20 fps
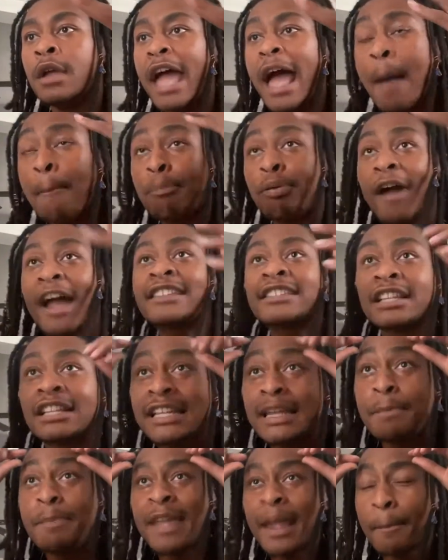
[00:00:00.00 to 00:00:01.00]
I'm
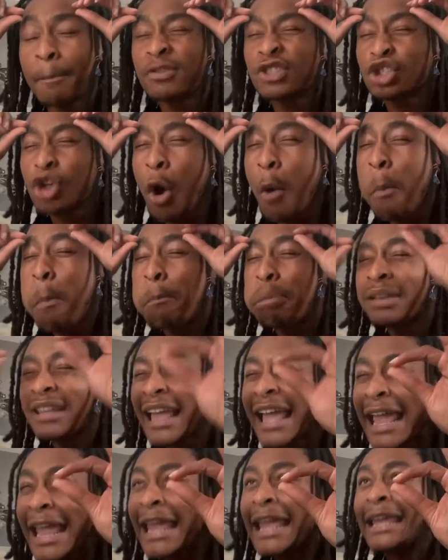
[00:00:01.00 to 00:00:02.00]
presently being so
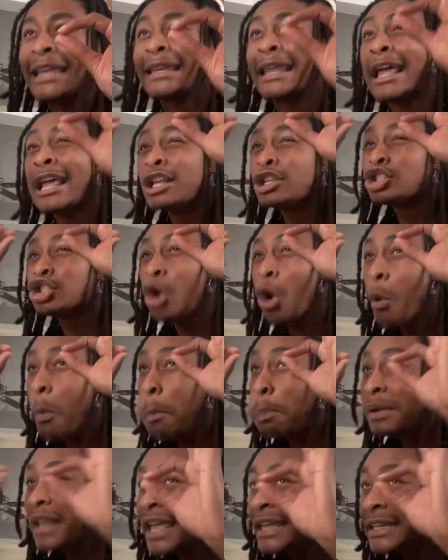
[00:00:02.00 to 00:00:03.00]
plain, so
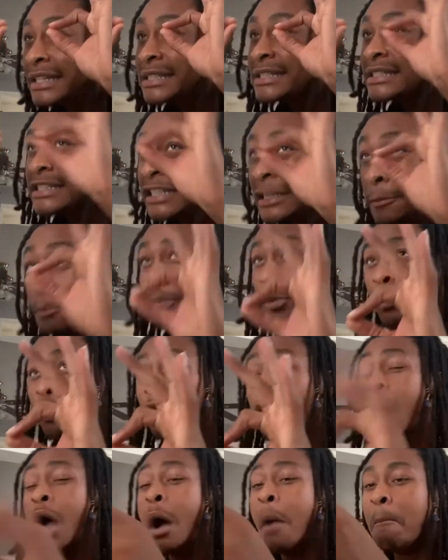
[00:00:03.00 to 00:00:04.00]
plain and simple.